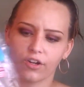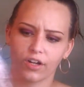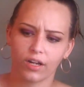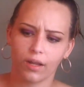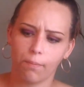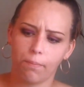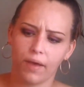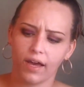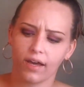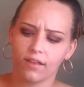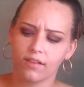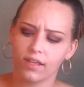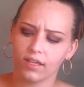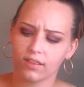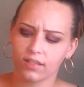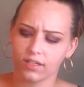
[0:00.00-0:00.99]
they're in a bag
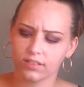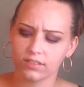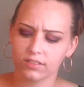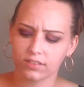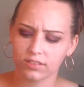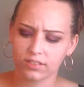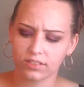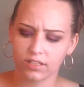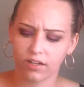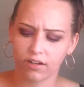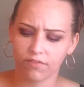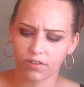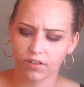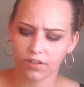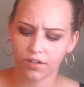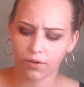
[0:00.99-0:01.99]
like this instead
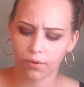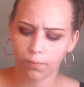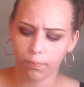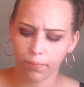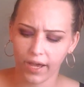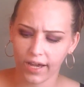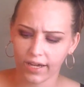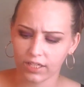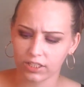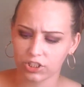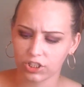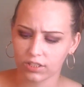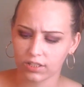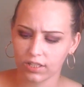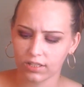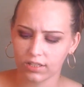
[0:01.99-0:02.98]
of the little
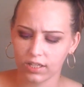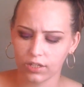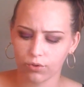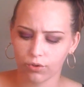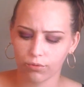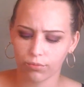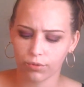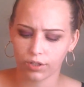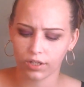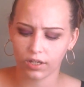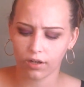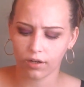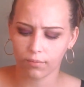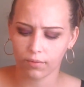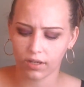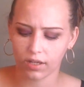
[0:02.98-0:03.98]
packaging that they normally
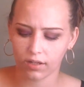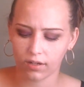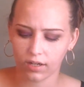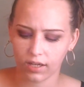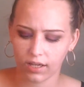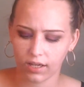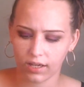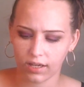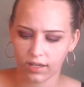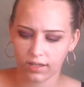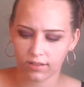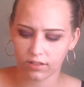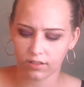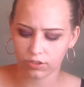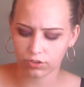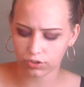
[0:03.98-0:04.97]
come in,
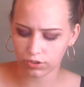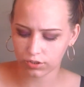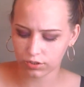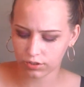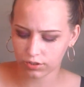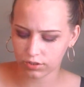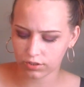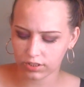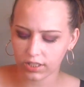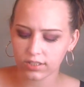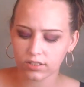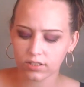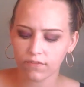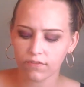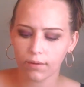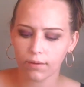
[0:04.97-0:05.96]
and there's
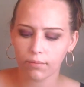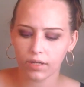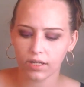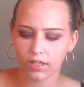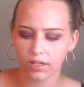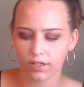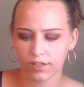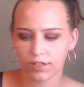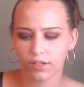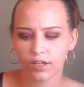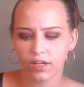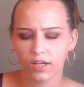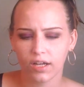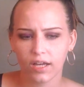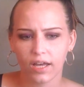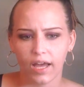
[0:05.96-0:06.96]
6 of them in here,
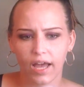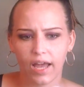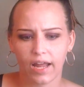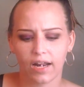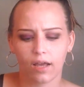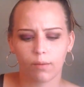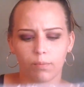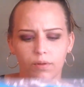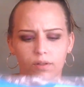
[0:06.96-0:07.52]
and I